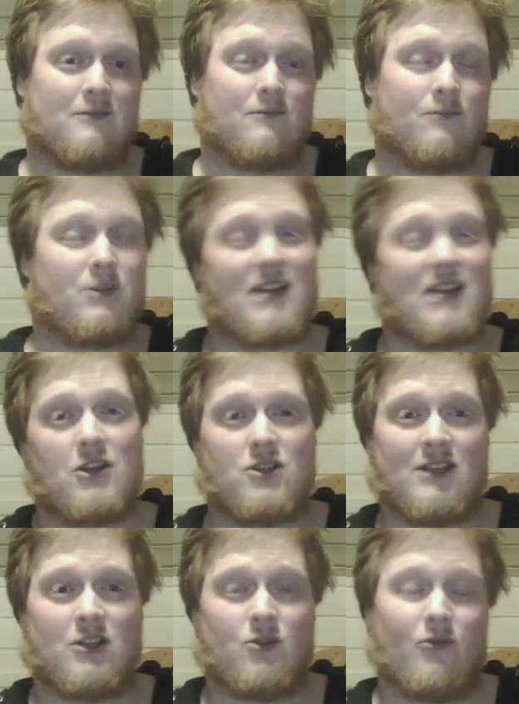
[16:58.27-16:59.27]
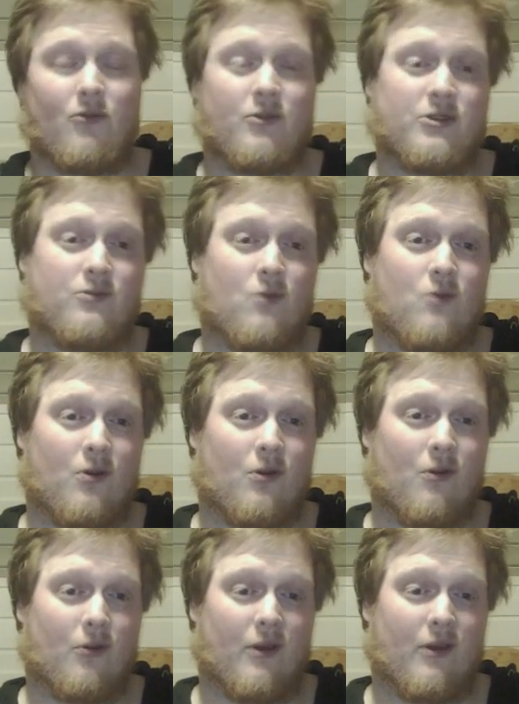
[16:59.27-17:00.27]
potentially 2 versus 1
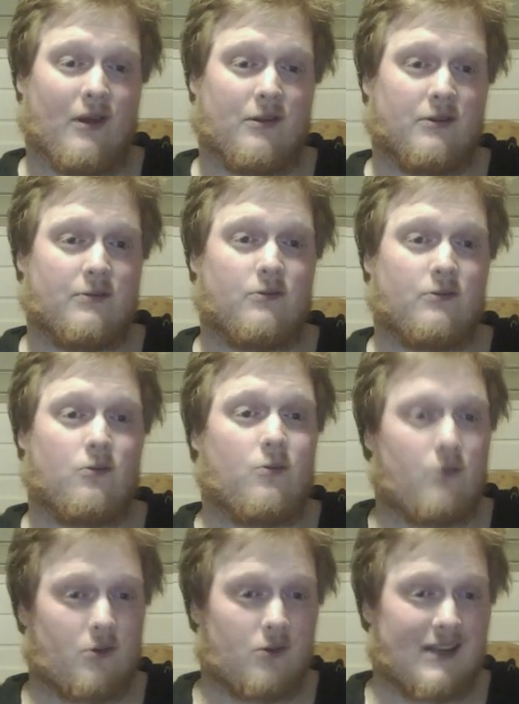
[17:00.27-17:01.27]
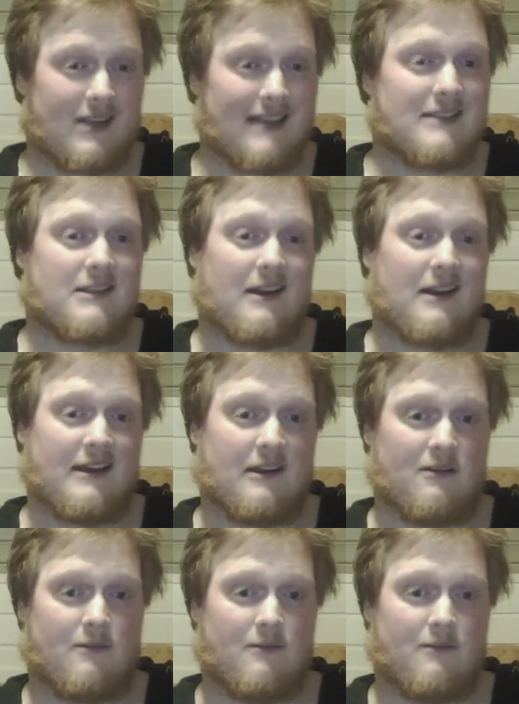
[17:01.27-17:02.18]
on the king side here.